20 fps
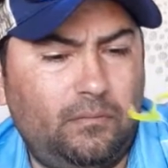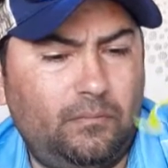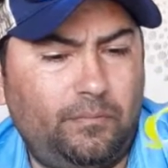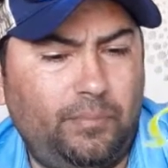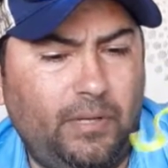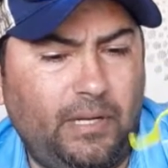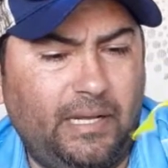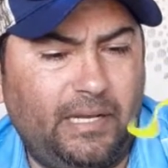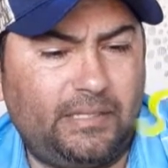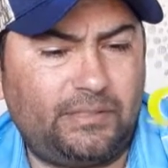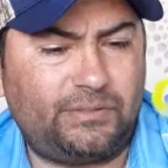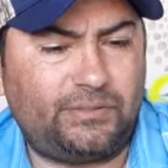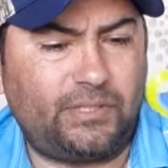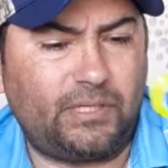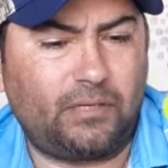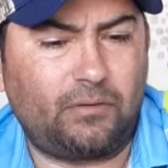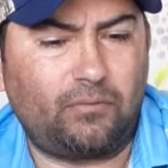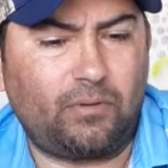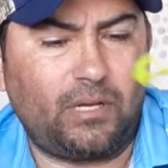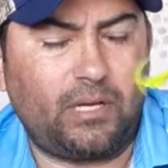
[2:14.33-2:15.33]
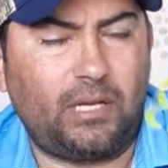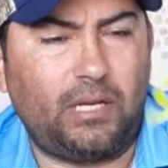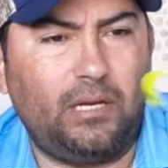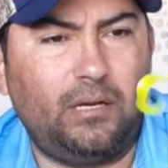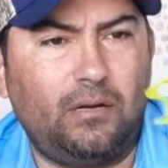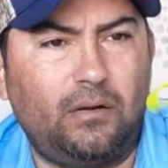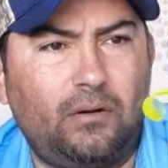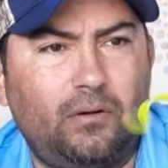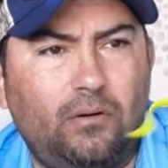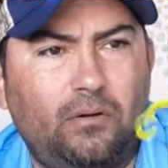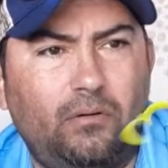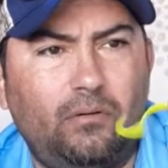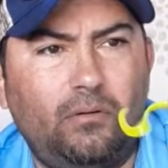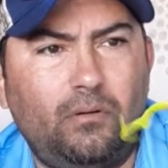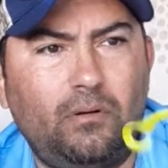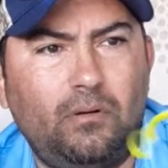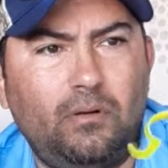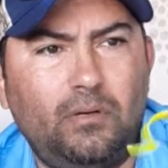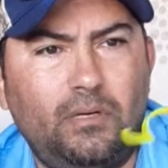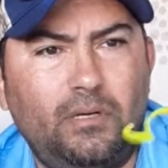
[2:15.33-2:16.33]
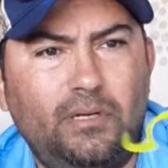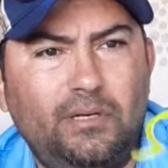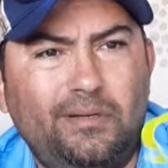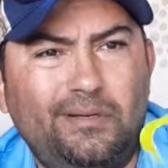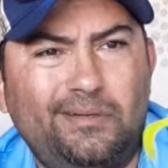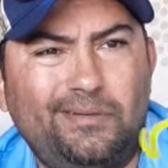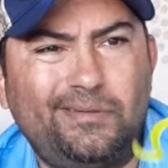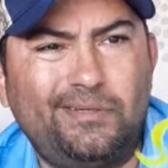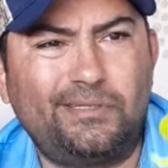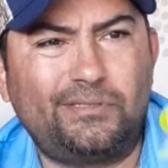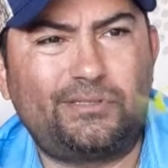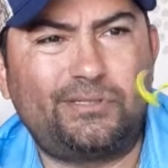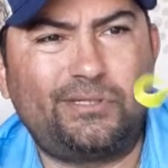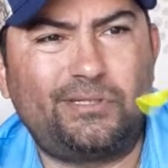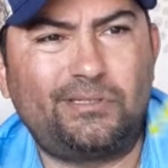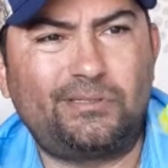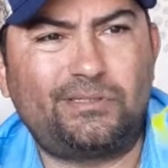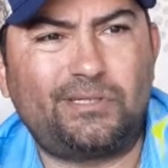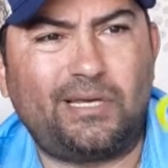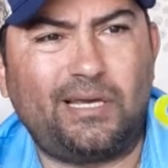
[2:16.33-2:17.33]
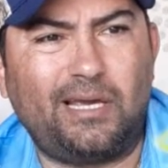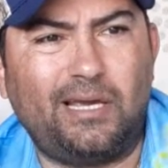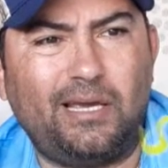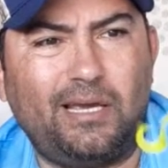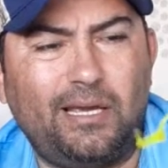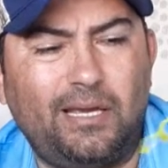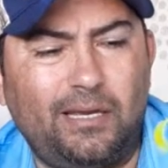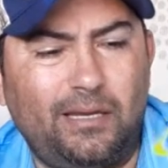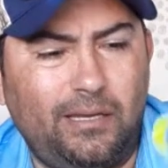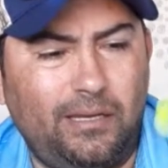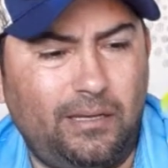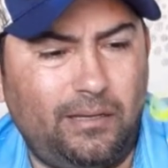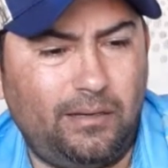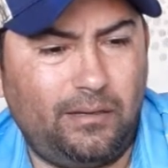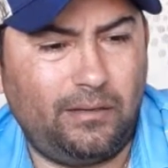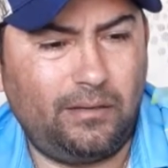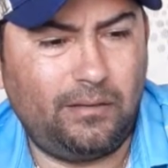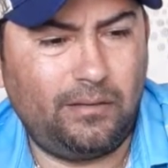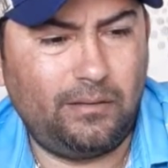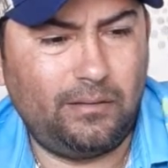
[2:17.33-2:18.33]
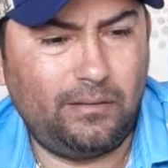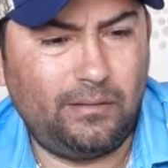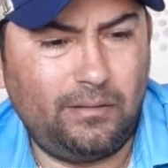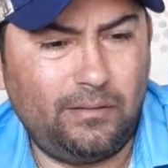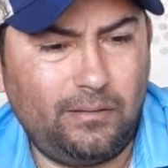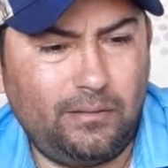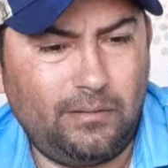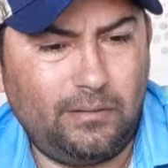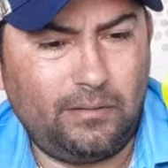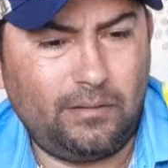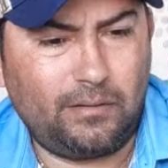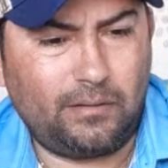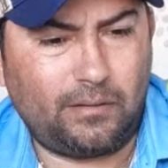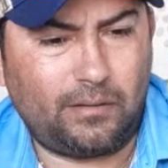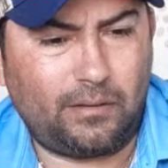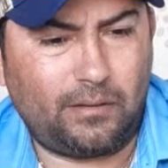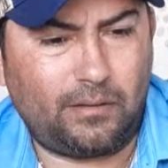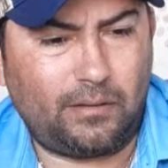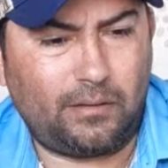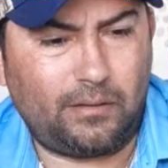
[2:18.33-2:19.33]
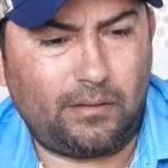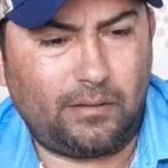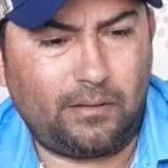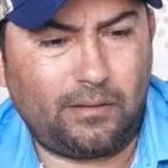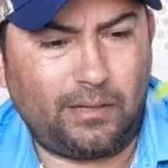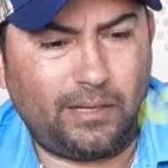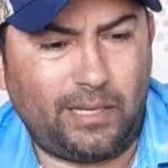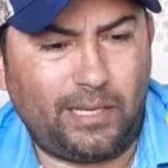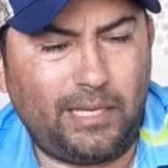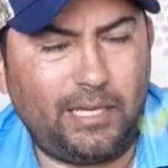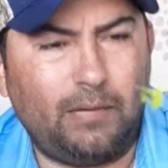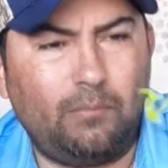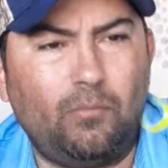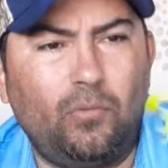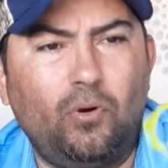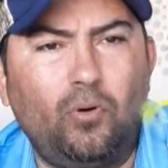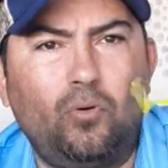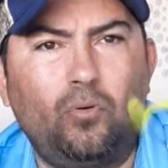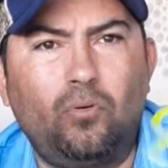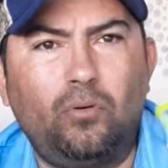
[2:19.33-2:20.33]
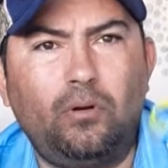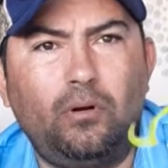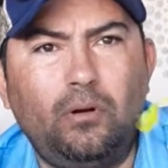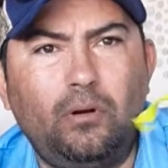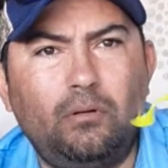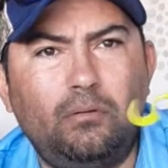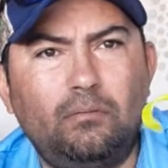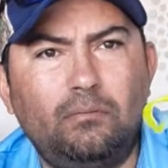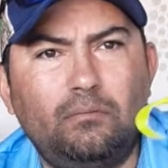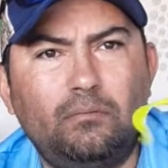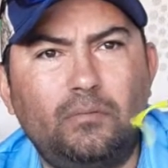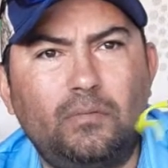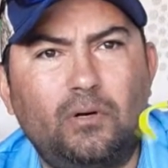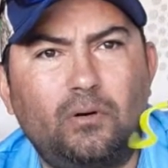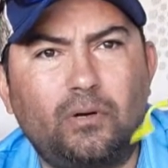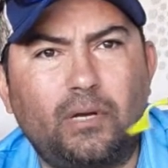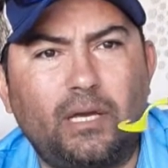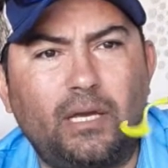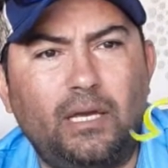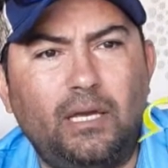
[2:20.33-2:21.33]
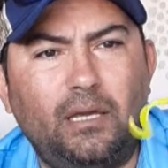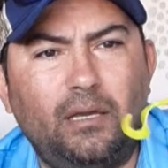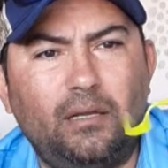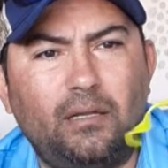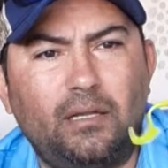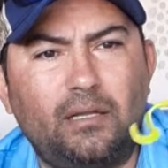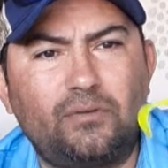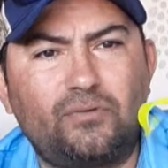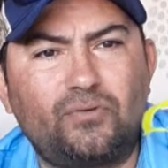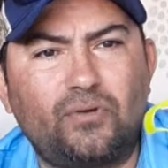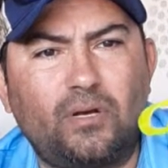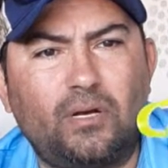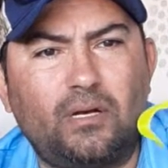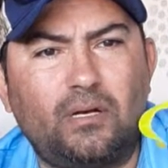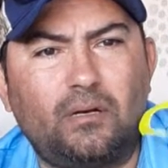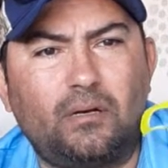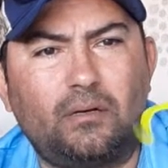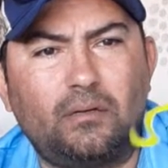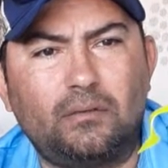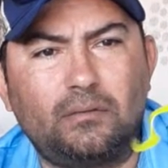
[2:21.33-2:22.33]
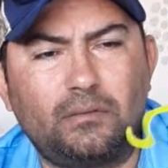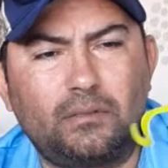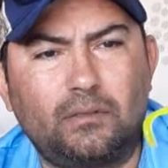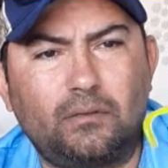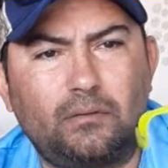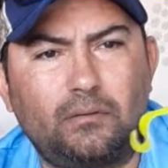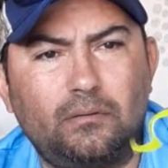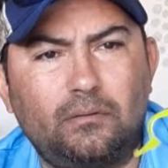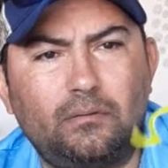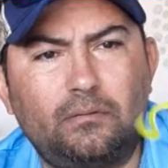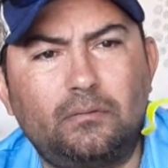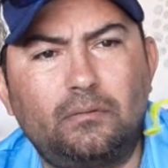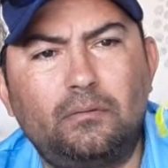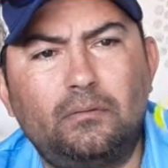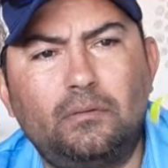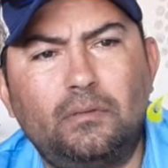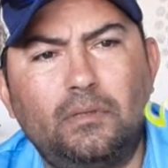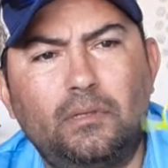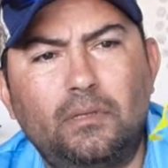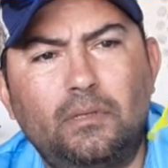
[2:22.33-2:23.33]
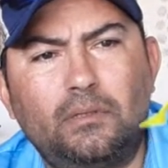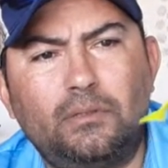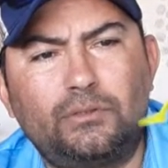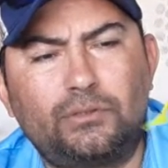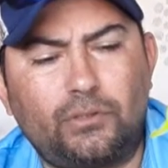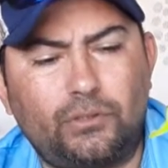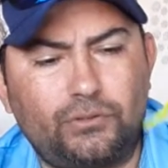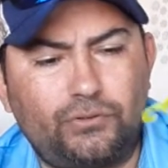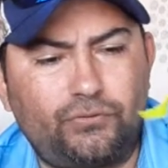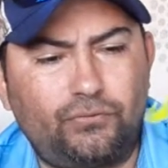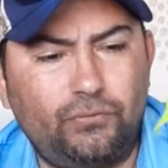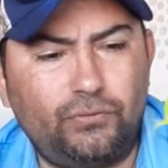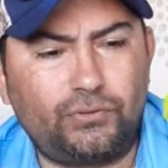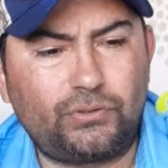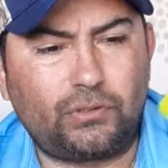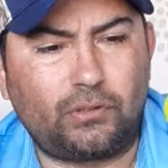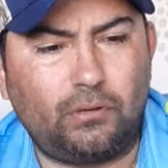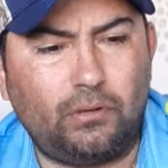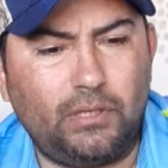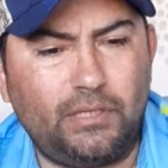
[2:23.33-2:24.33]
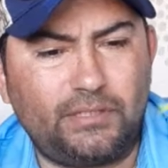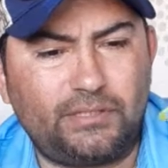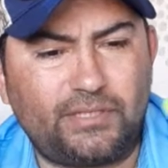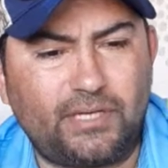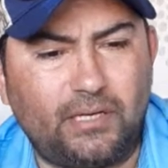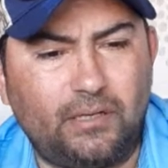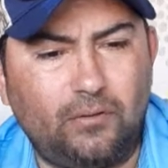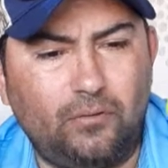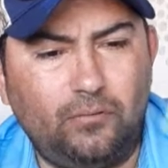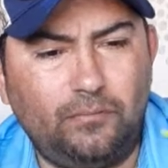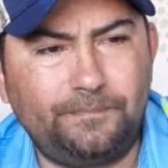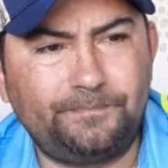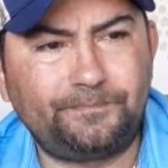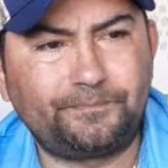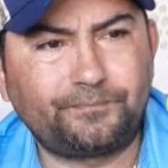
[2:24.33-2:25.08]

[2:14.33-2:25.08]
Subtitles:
plastic right here, this is a AM lure, okay, and it's a chartreuse curly tail.